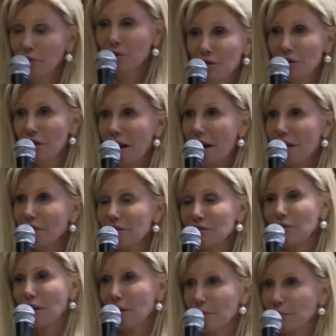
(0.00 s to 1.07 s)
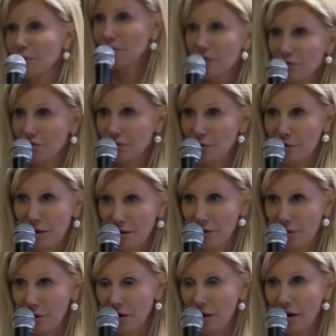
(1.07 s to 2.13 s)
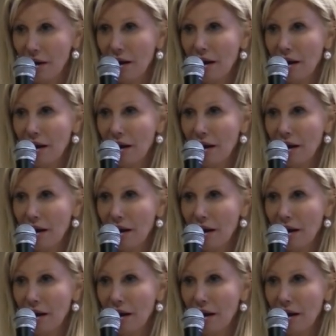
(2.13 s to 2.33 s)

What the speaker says: What you have is quite beautiful where you are,